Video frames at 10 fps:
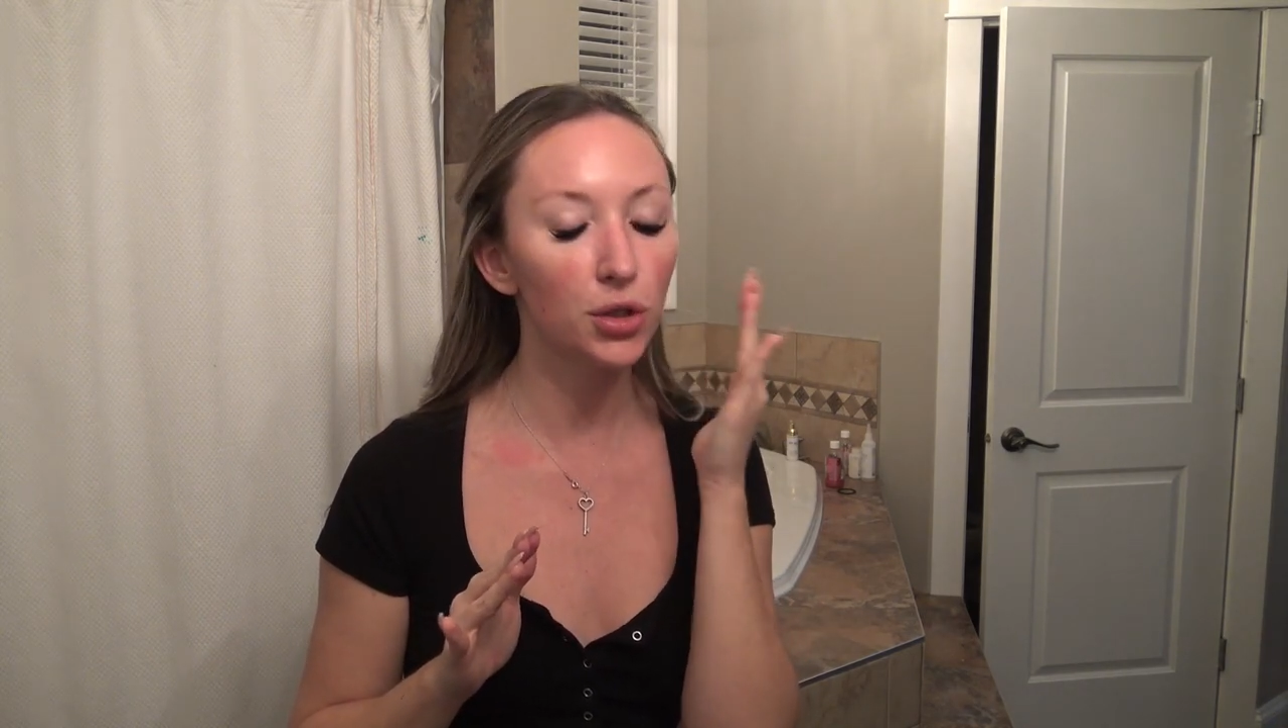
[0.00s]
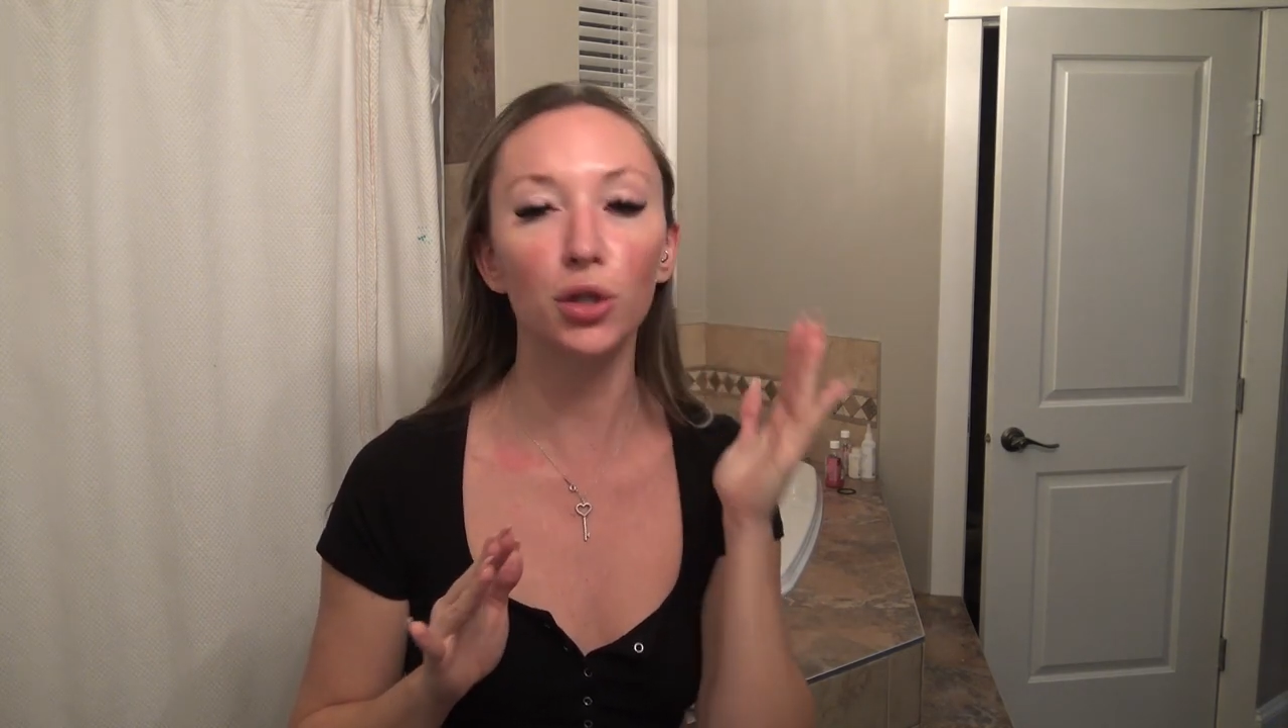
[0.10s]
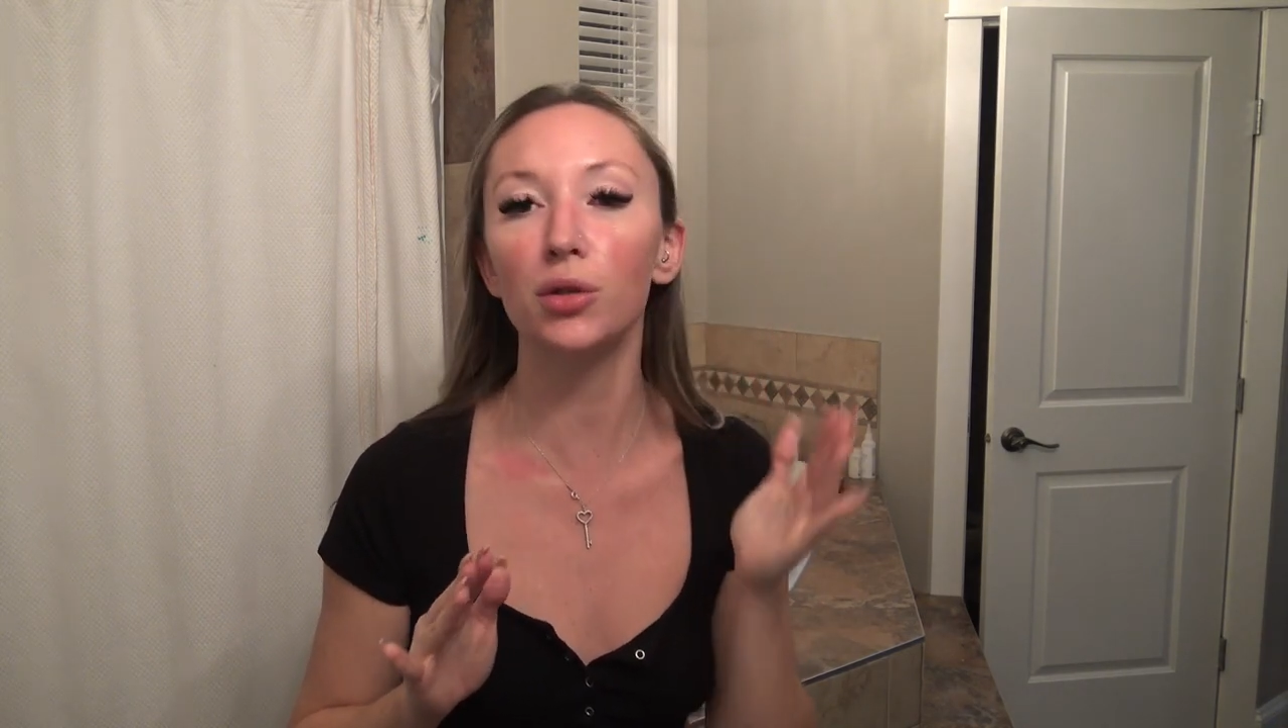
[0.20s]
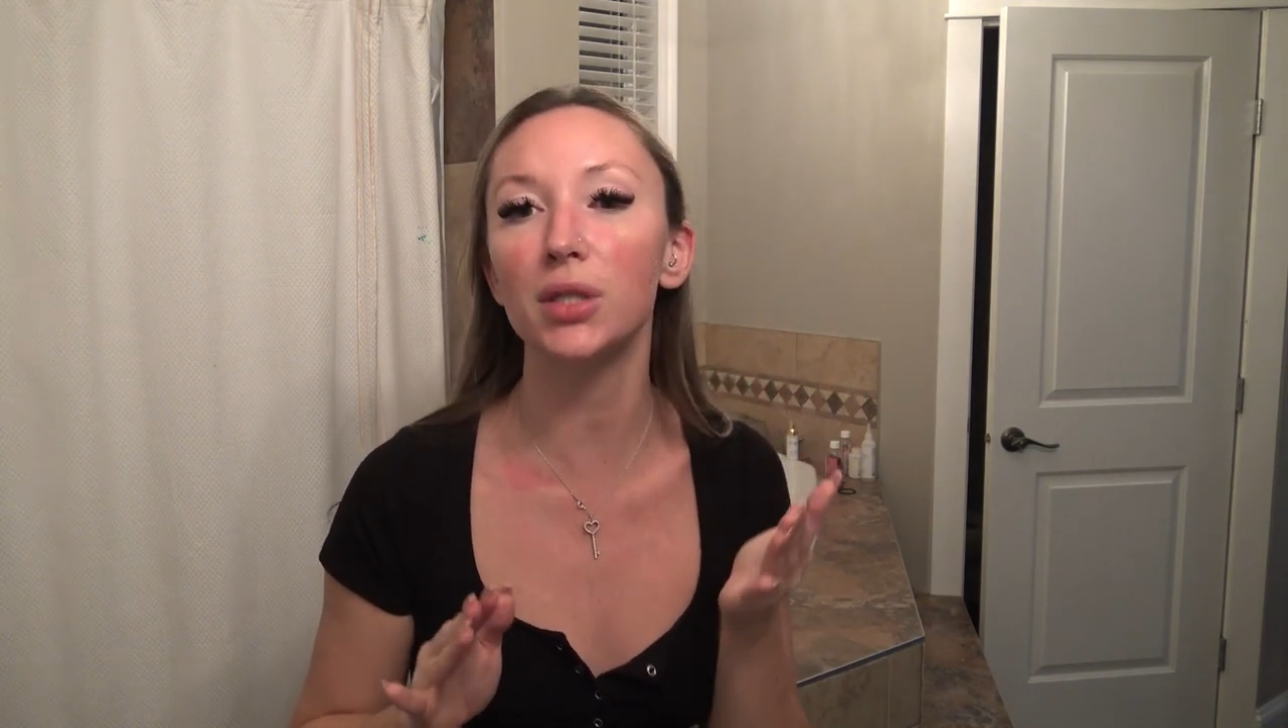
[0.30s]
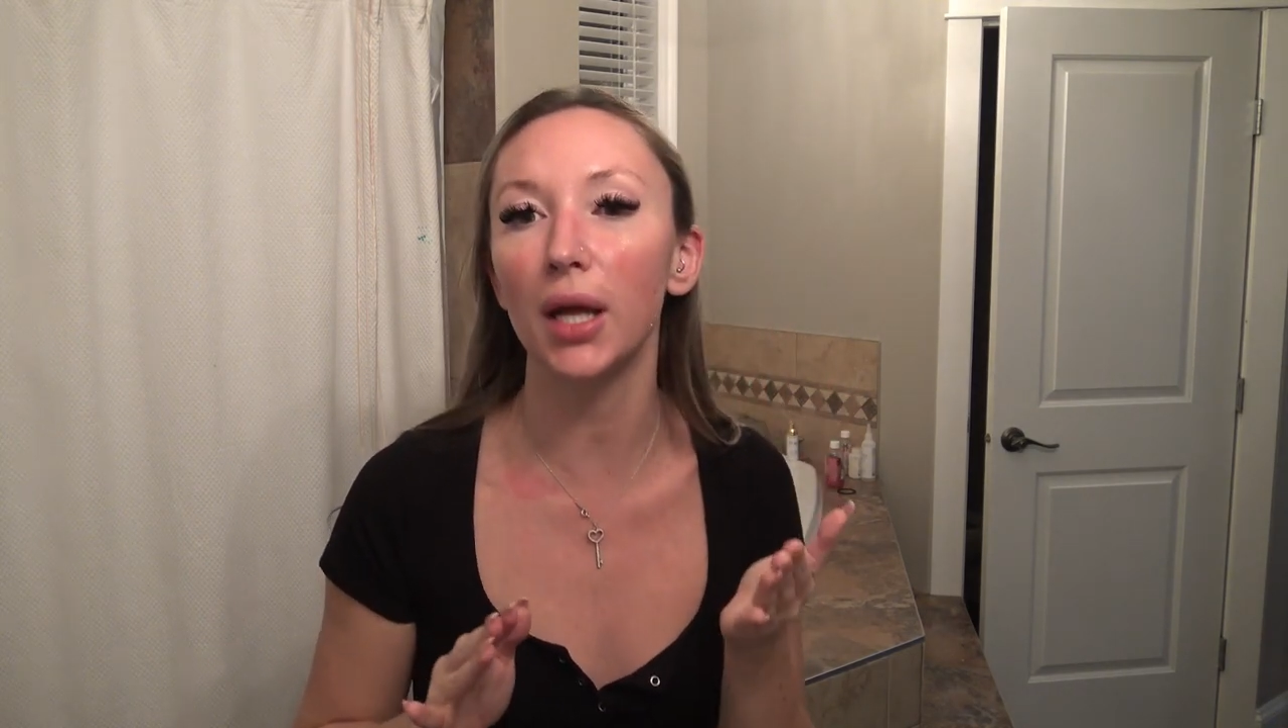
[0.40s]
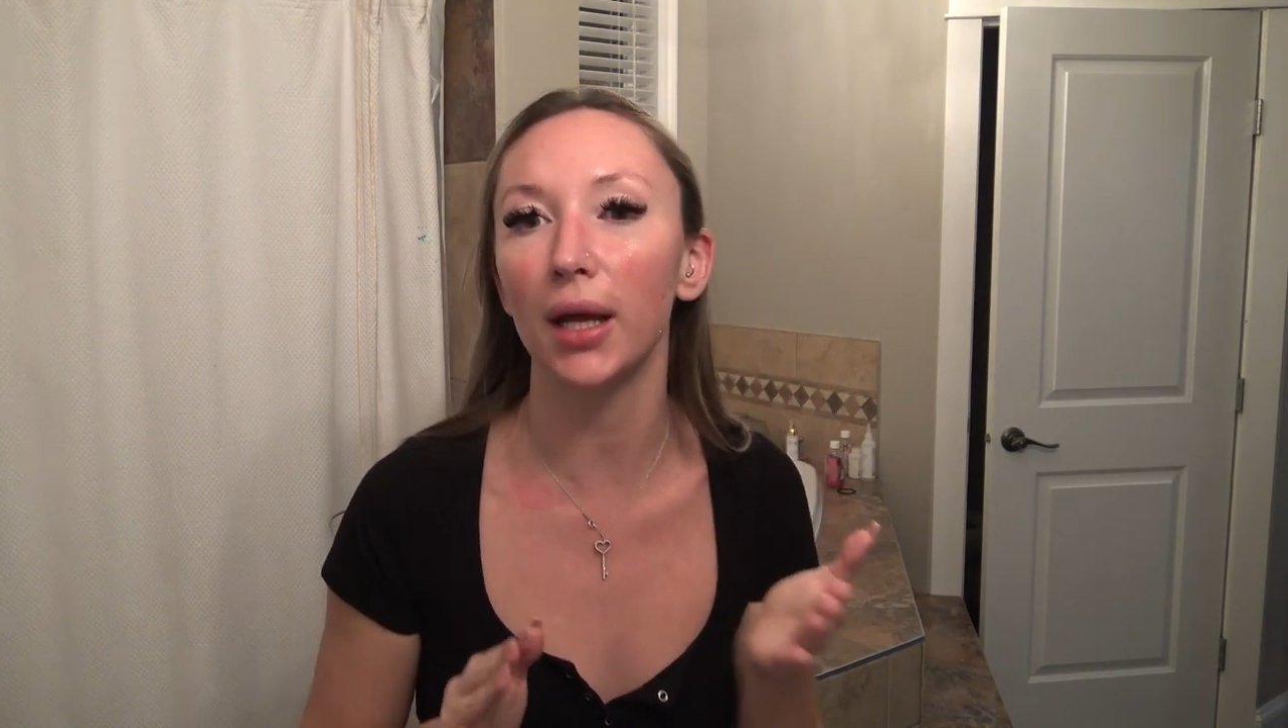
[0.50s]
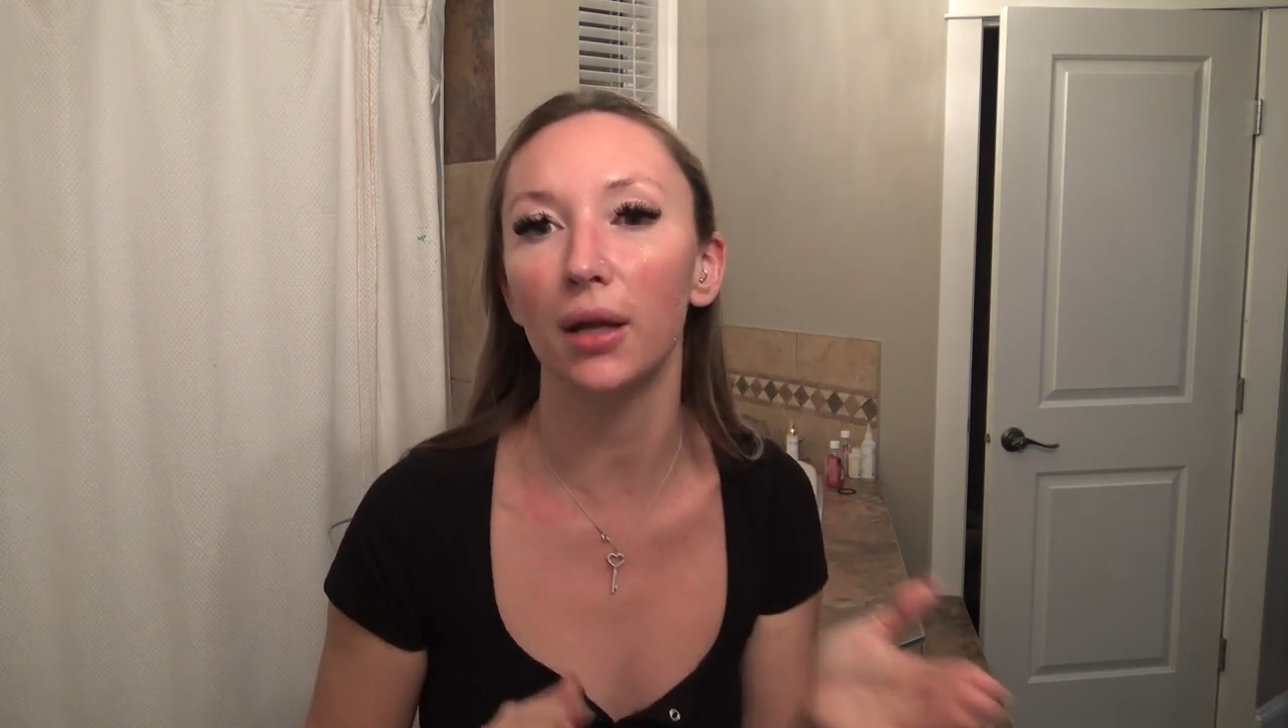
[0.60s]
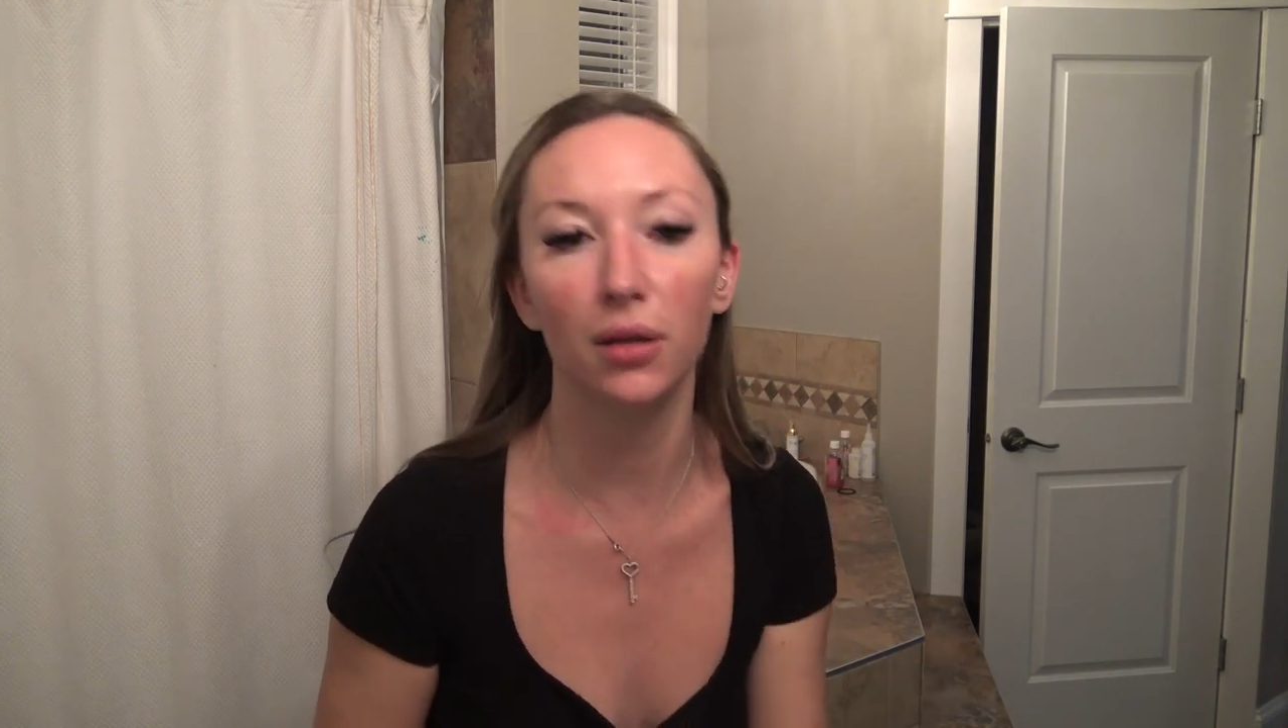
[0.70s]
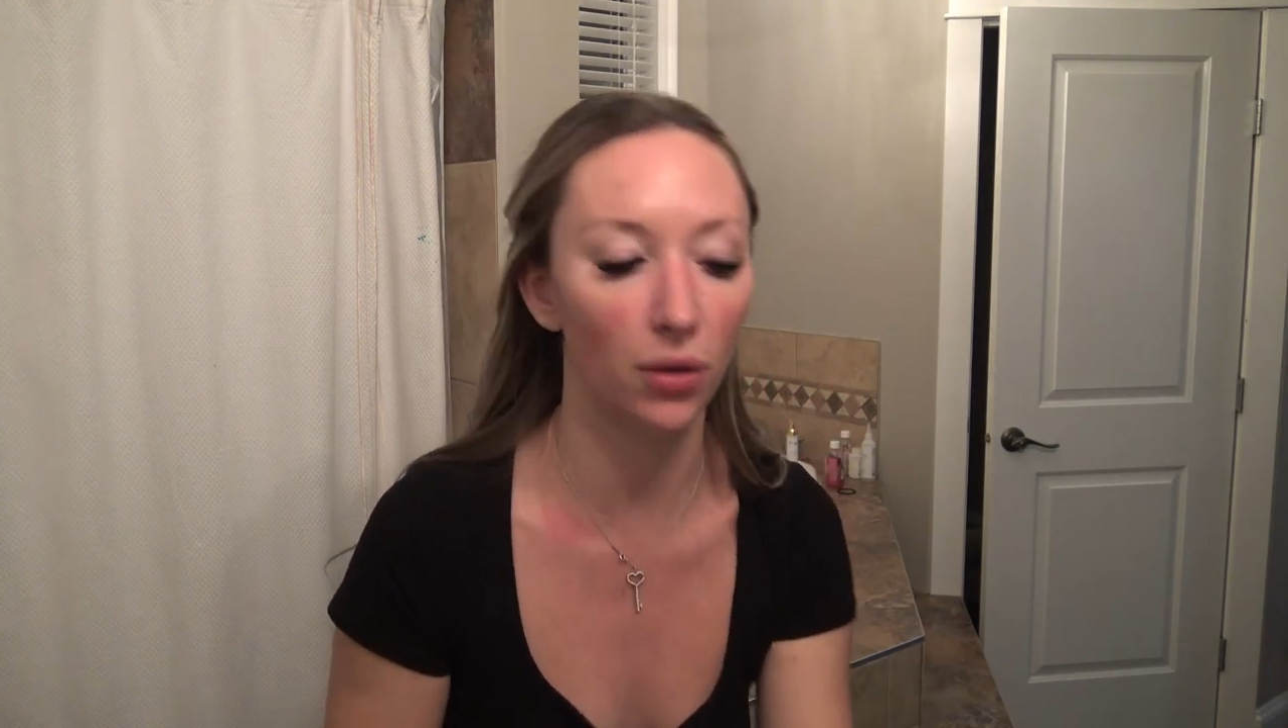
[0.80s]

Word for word: Tuesday.